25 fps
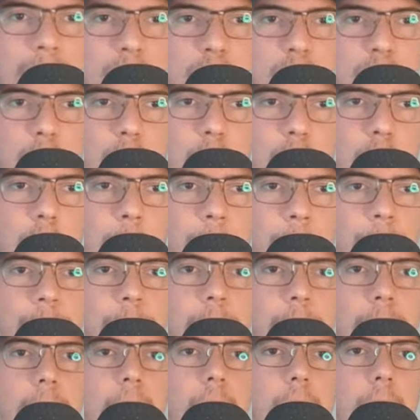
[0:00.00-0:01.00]
Madrigal,
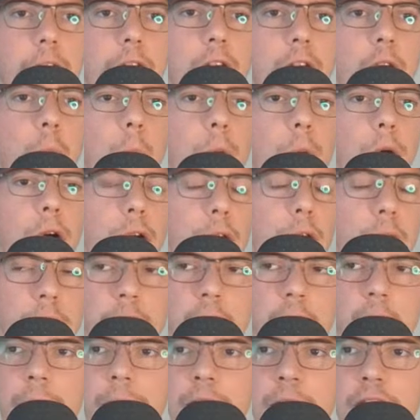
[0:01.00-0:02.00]
you know,
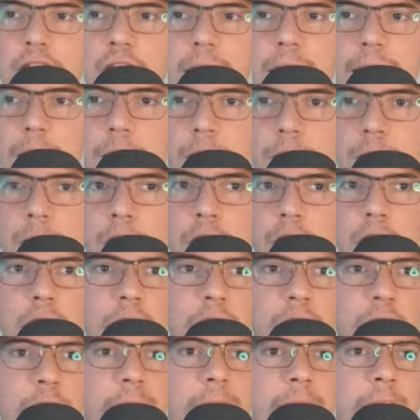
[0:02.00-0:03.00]
earlier on the channel,
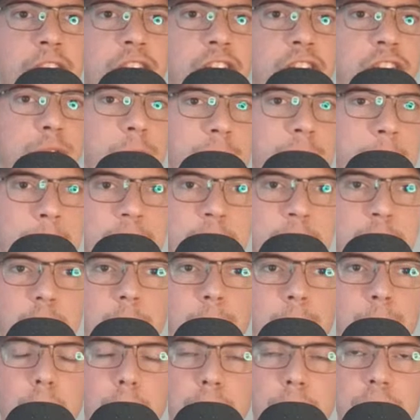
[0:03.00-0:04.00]
earlier in this stream as
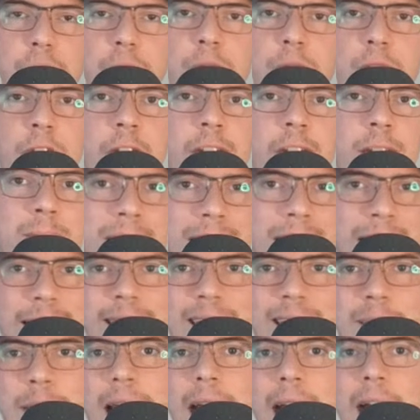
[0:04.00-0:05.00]
we're approaching 30
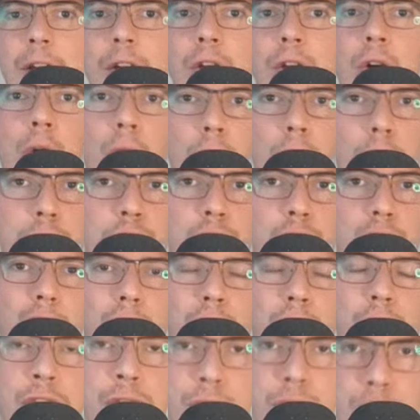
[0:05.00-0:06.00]
minutes. I'm not going to hold you all